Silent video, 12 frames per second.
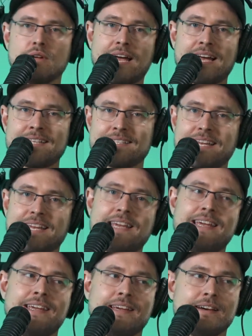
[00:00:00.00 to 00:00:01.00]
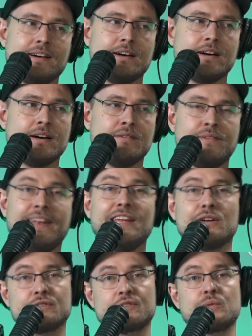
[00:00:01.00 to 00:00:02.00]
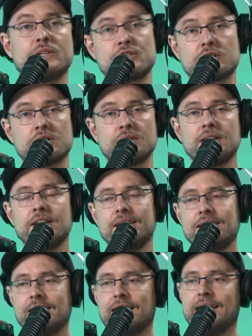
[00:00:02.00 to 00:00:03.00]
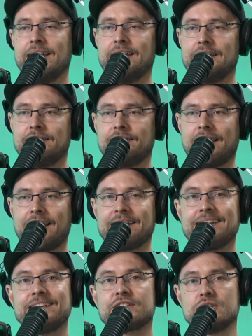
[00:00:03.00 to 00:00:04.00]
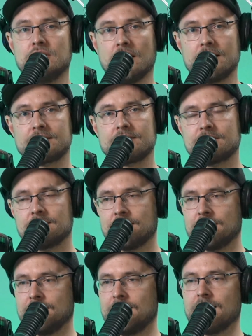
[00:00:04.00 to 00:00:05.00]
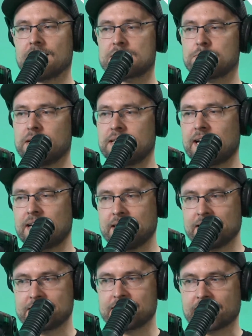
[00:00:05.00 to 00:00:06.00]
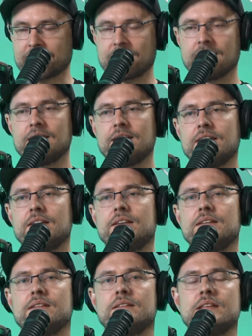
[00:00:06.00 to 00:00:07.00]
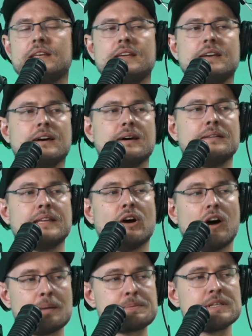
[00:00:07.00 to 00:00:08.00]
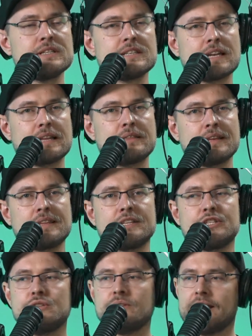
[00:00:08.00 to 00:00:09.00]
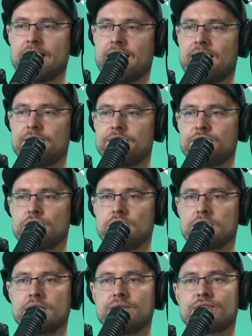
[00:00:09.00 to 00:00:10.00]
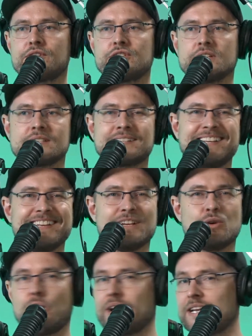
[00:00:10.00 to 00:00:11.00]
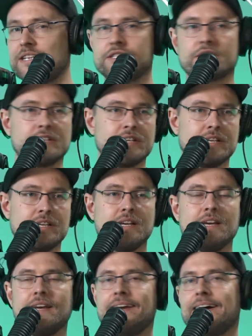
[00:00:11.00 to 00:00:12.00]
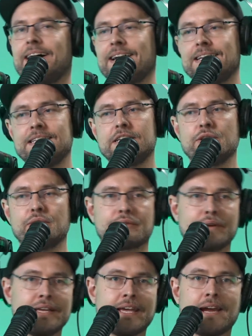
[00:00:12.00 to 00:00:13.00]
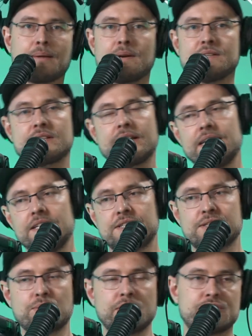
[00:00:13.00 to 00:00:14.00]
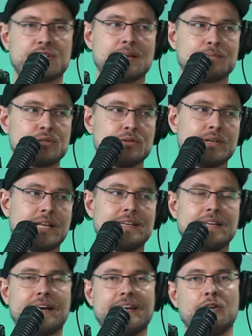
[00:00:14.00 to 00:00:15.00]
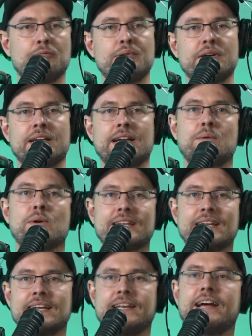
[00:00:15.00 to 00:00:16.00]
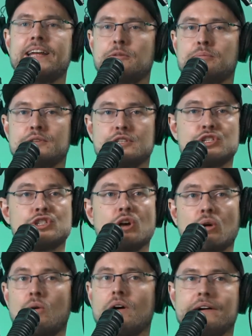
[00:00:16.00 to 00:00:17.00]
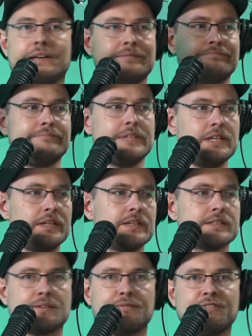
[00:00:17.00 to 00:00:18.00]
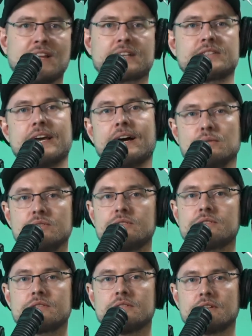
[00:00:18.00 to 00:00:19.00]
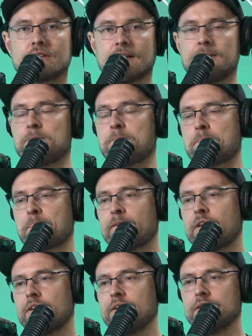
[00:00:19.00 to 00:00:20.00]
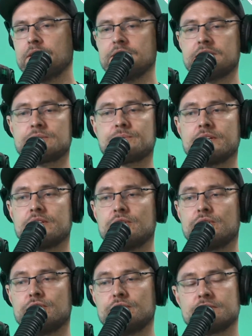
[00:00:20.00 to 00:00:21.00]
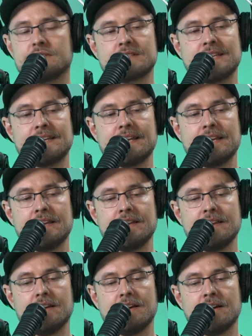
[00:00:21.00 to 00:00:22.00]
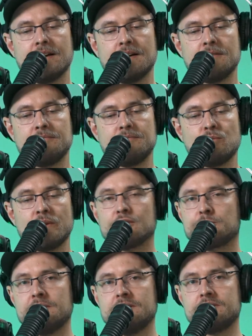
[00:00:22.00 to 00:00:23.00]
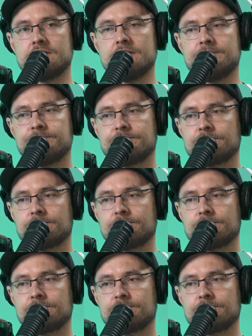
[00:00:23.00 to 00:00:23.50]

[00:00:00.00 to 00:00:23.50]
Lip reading: as a video switcher, and that it is not. I'll explain that in a second. The options that I think that you have, if you're looking for just quick and dirty, I need to do three cameras and I need to switch them to an NDI output, and I want that NDI output to show on some flex outs, okay? The easiest way that you can do this is get a Windows PC,